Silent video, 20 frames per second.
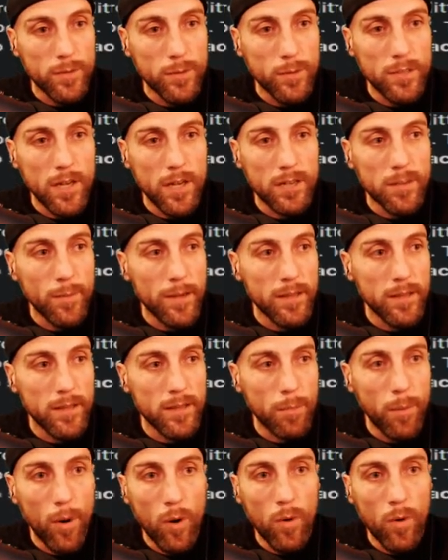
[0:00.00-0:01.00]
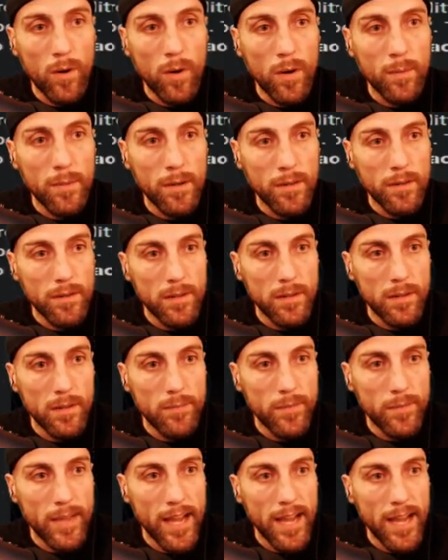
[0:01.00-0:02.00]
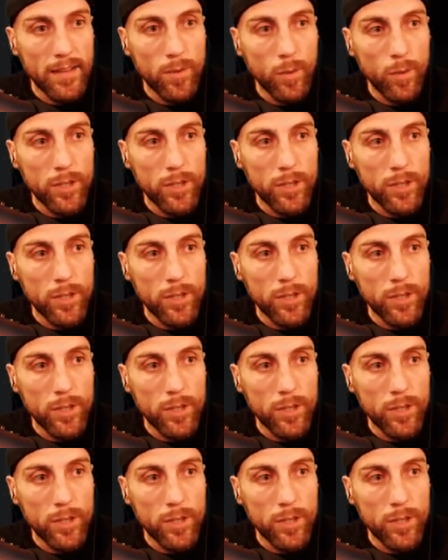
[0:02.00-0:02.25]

We talked about the poem that had the word